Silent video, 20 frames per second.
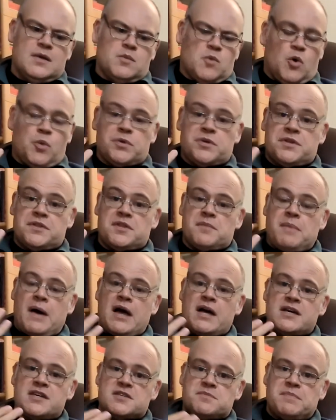what would
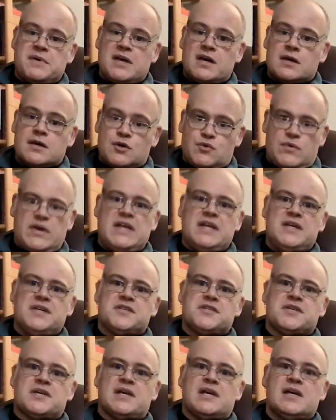otherwise be a green
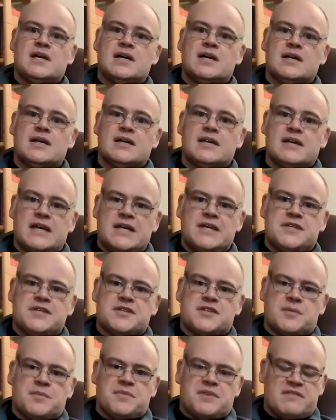tea into
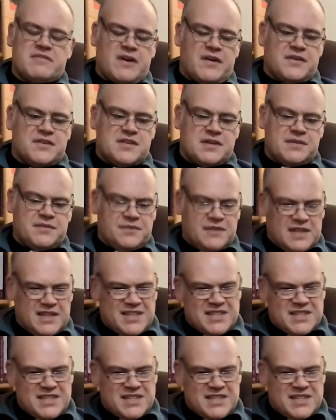something very different.